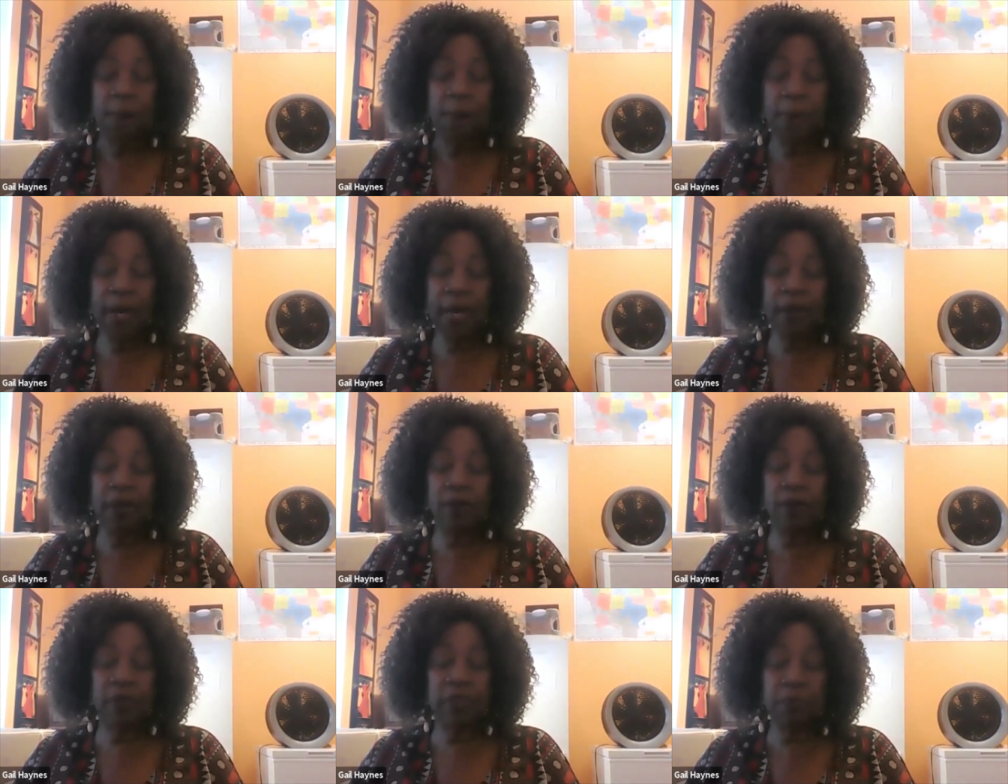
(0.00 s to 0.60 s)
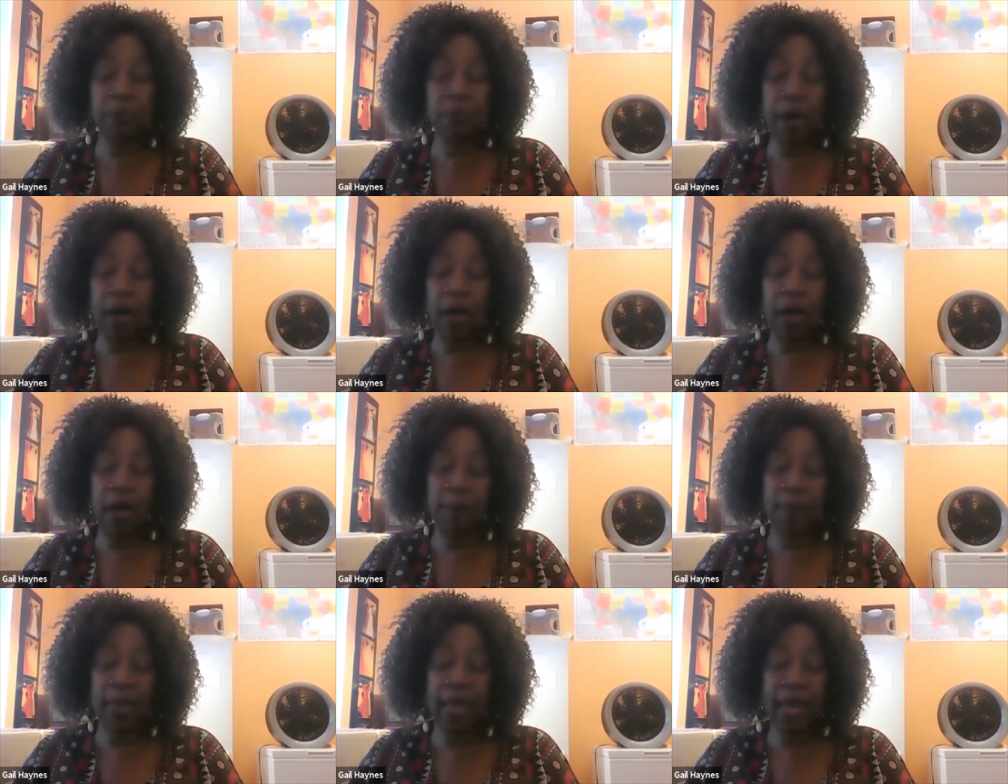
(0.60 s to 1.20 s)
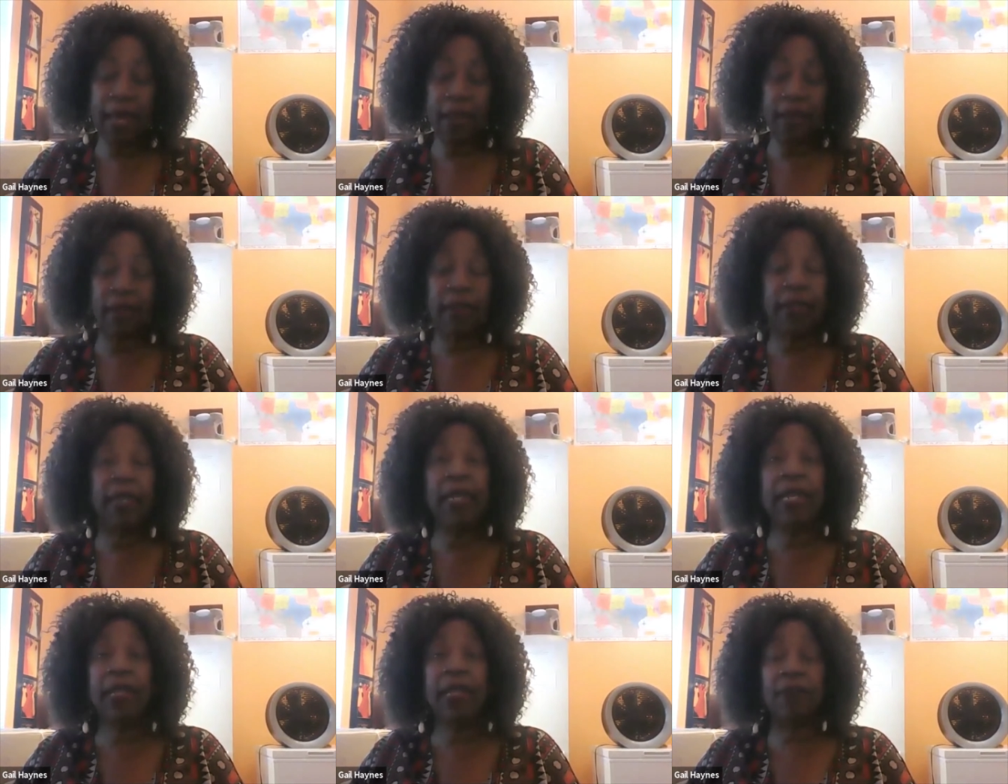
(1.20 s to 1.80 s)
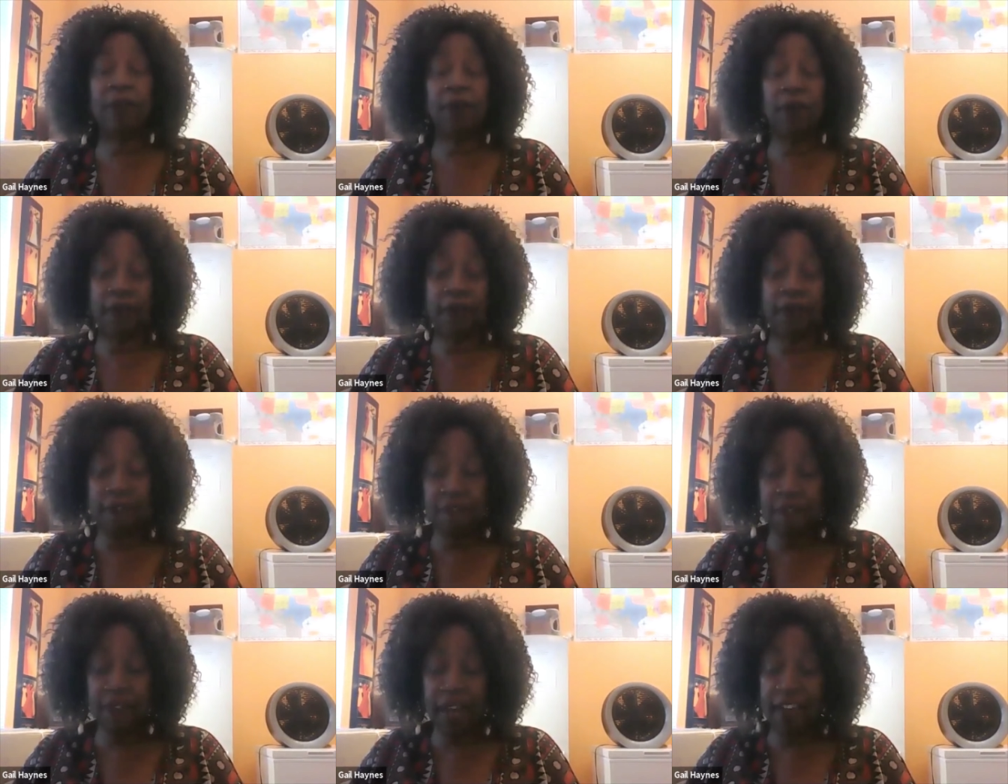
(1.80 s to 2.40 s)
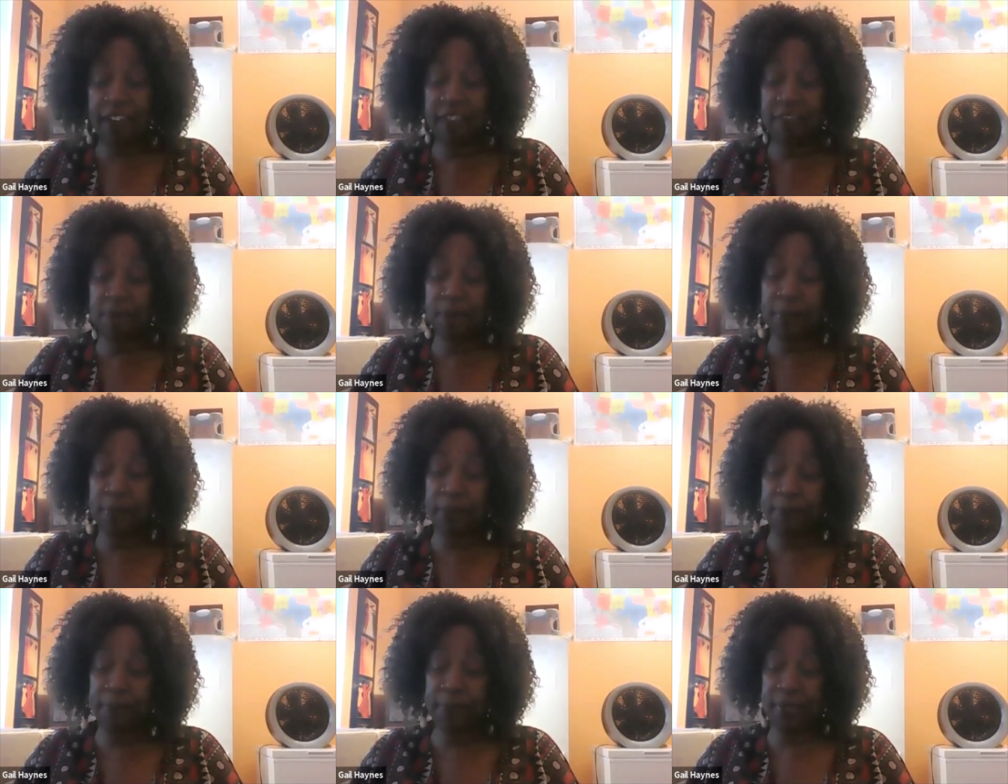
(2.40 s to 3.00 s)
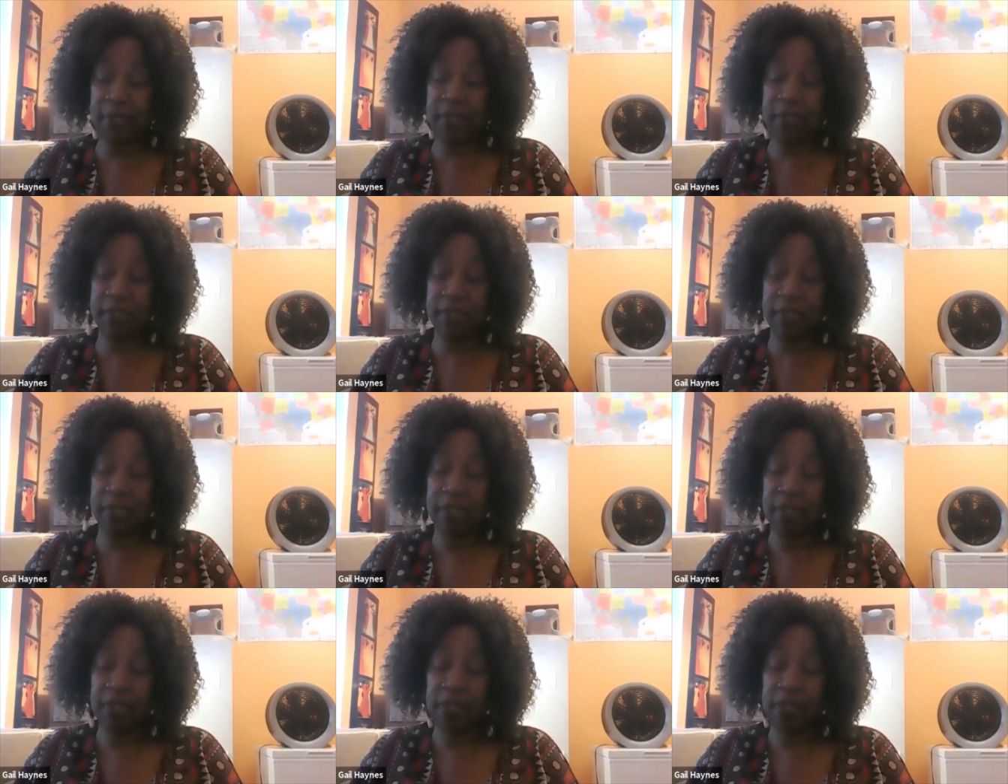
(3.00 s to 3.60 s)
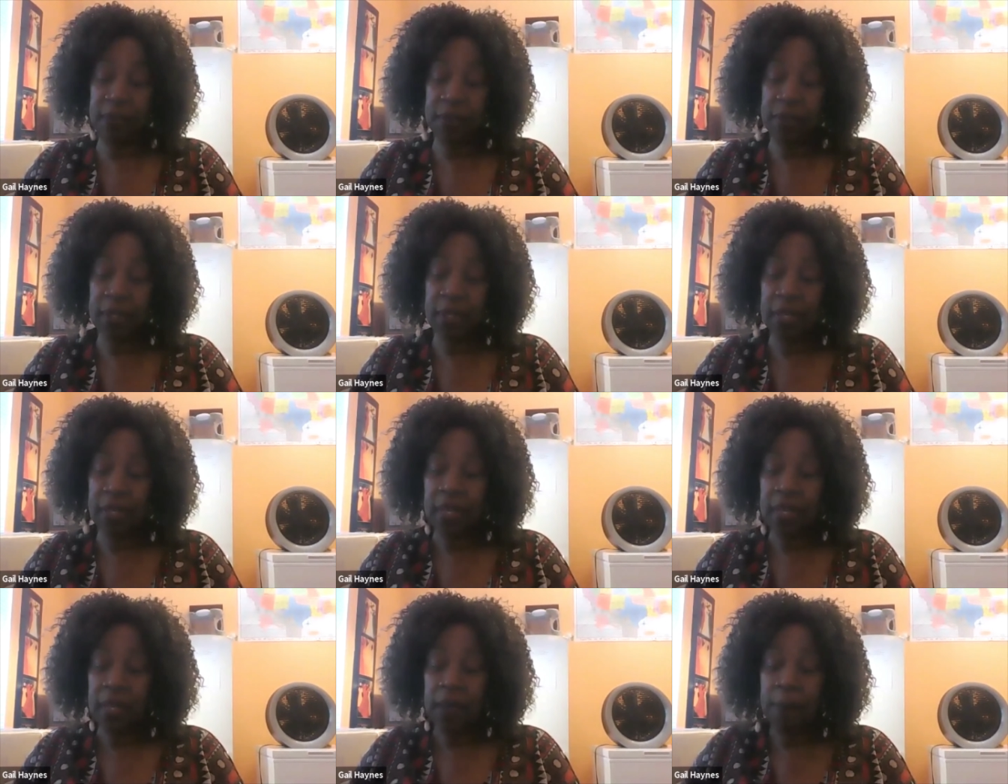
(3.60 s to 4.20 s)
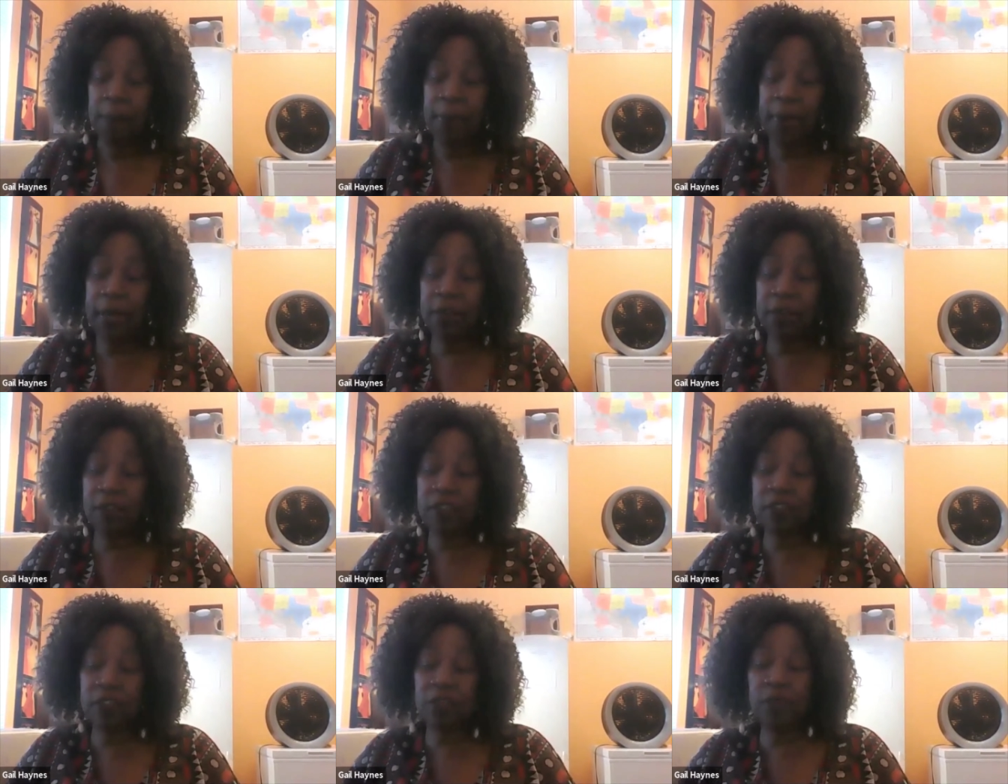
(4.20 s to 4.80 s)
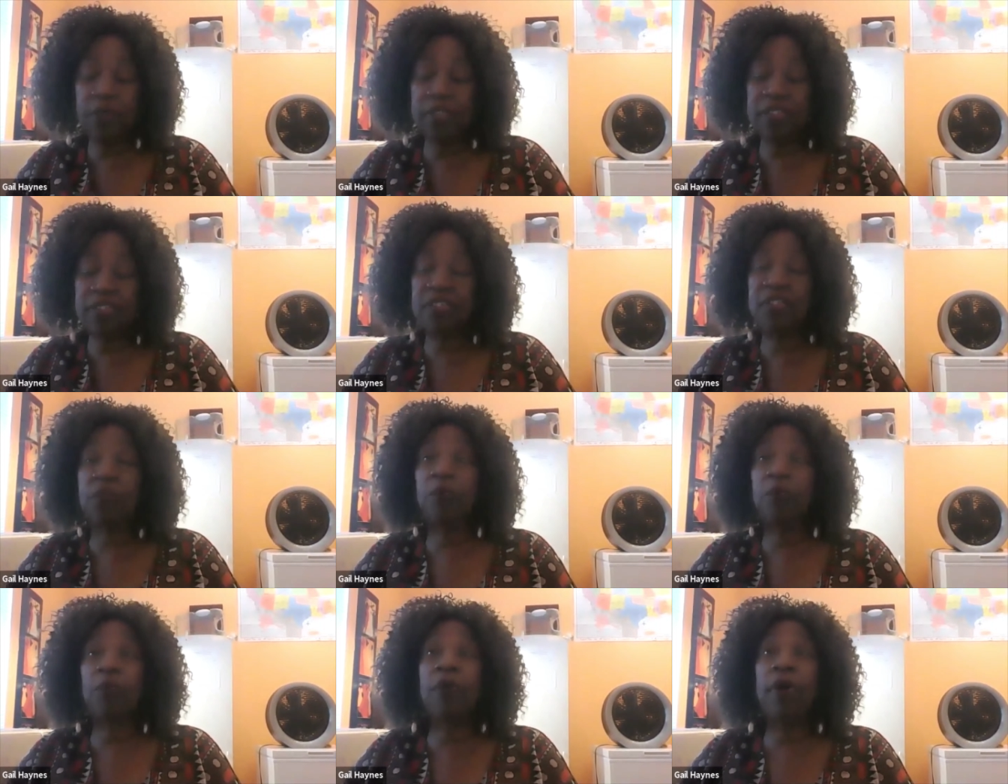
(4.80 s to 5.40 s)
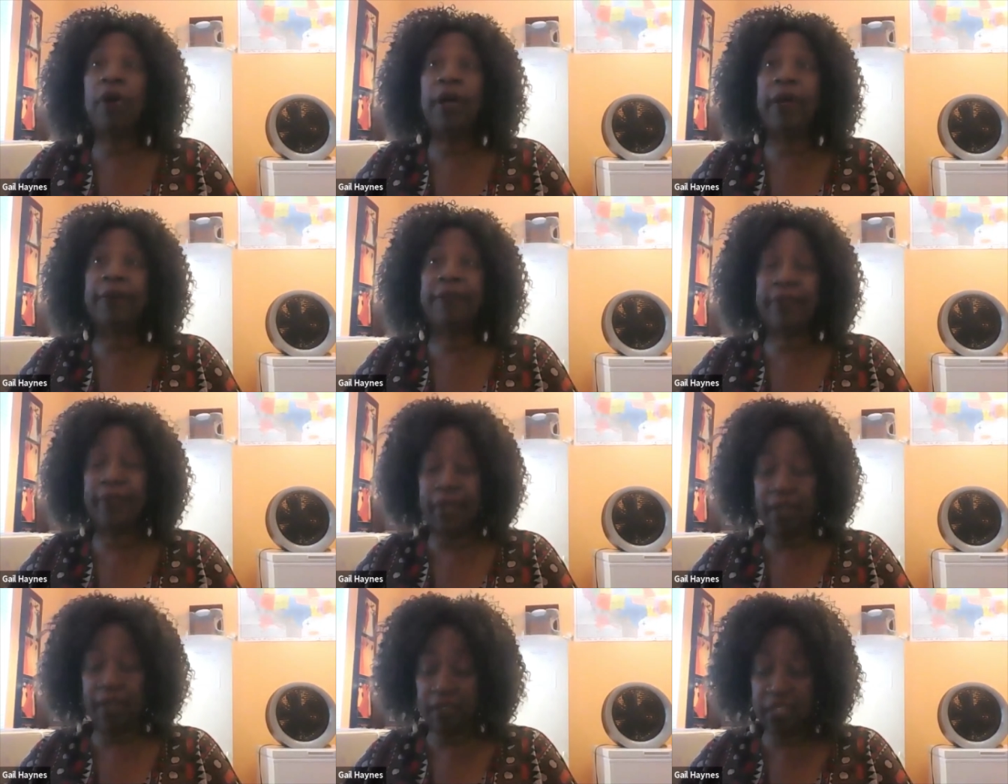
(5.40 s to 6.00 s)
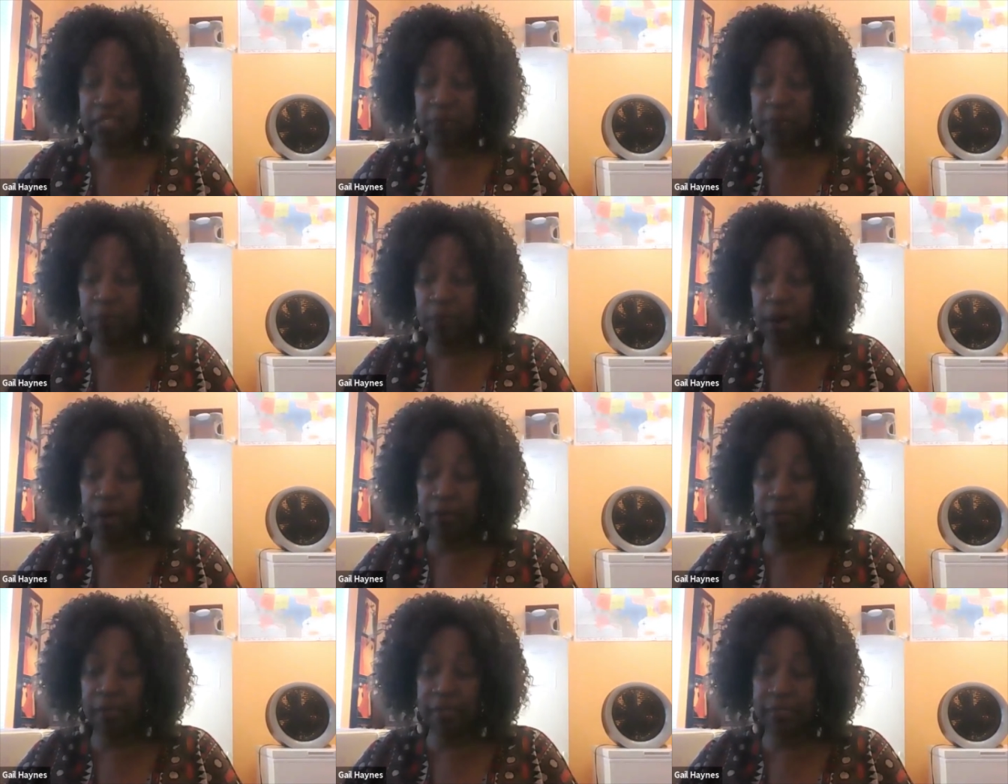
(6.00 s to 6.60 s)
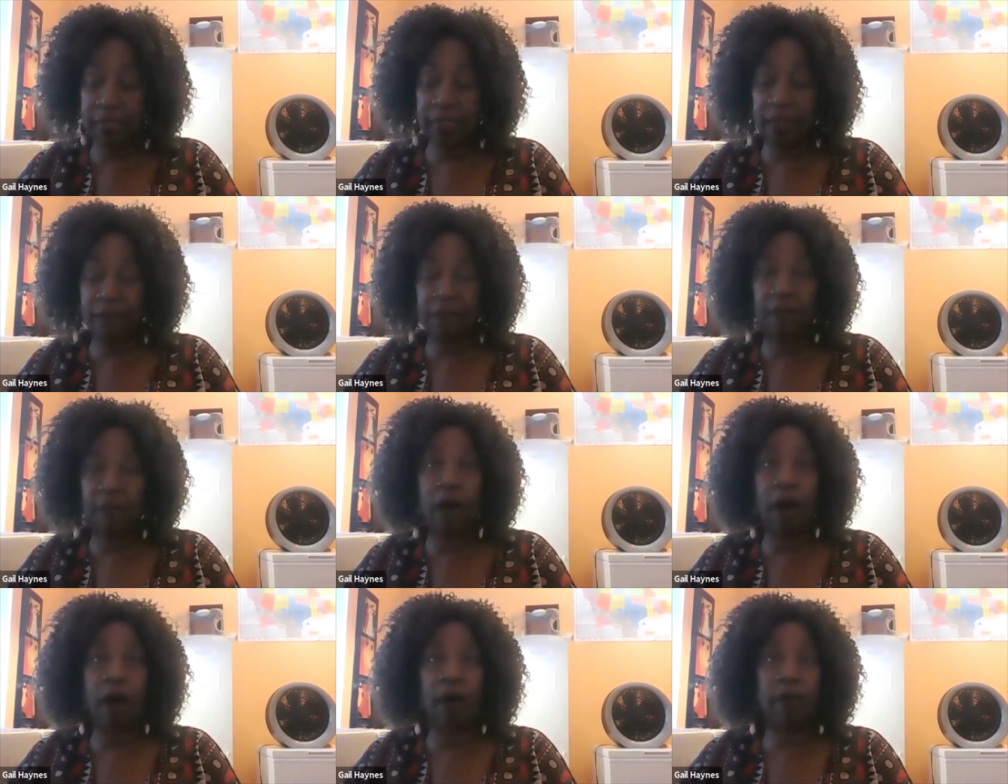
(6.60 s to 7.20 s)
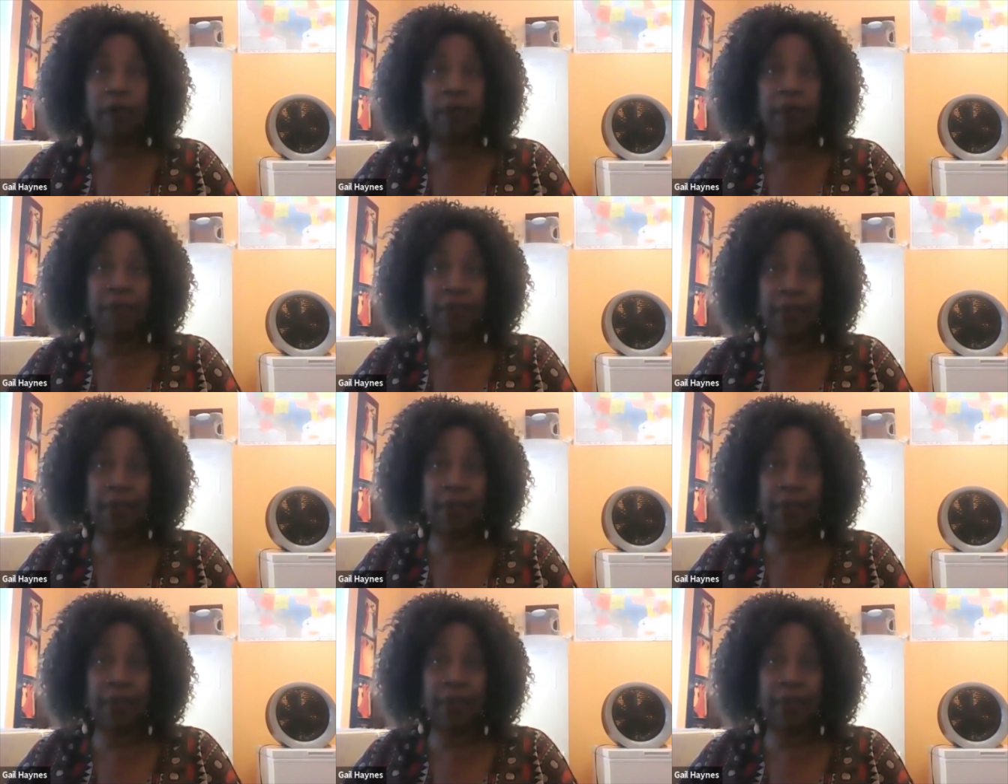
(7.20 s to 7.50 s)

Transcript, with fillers: Puddles' mom had a litter of five puppies. Puddles was the runt and smallest of all of